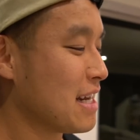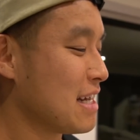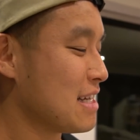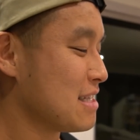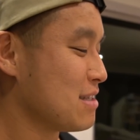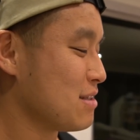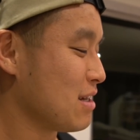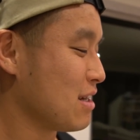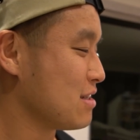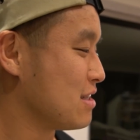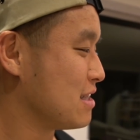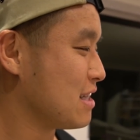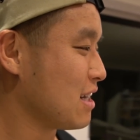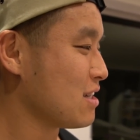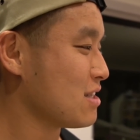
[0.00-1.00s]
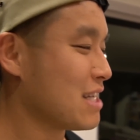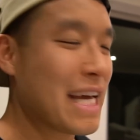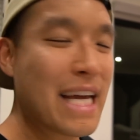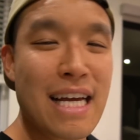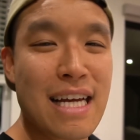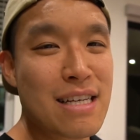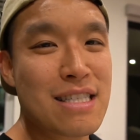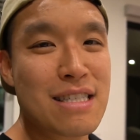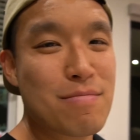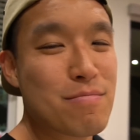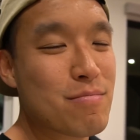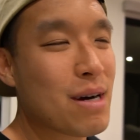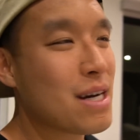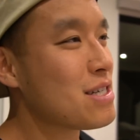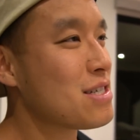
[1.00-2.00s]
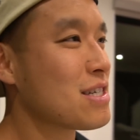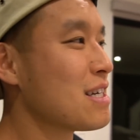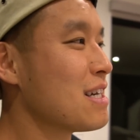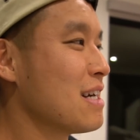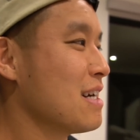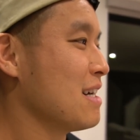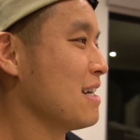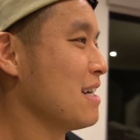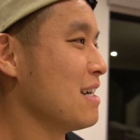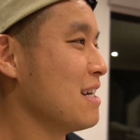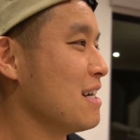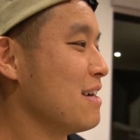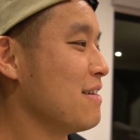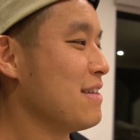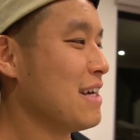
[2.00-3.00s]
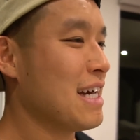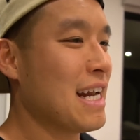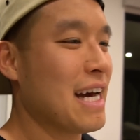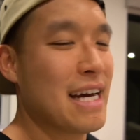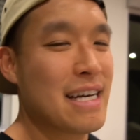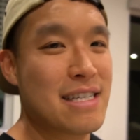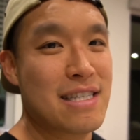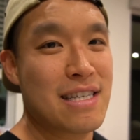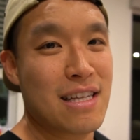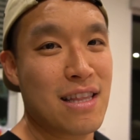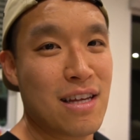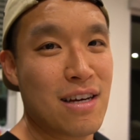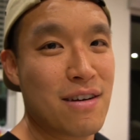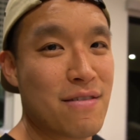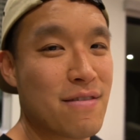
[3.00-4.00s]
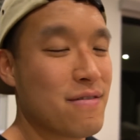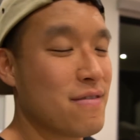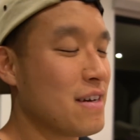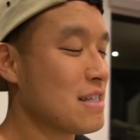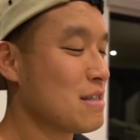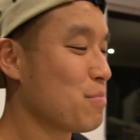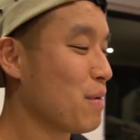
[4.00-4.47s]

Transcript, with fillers: it as I'll, I'll take as much of that icy love as